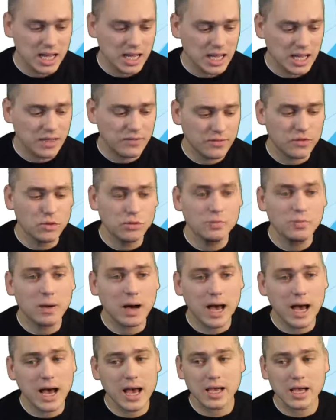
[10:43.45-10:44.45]
If you
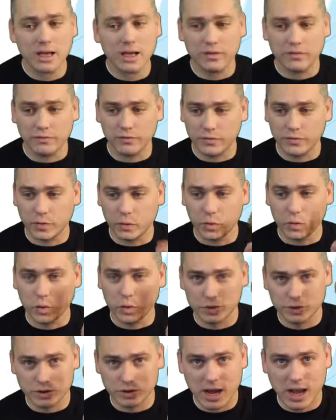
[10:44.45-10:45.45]
buy a
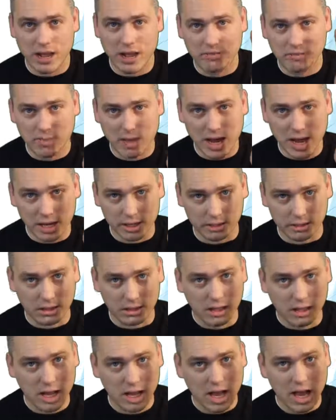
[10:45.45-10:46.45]
4-drive
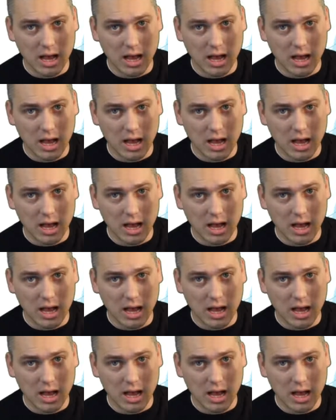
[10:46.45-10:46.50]
model,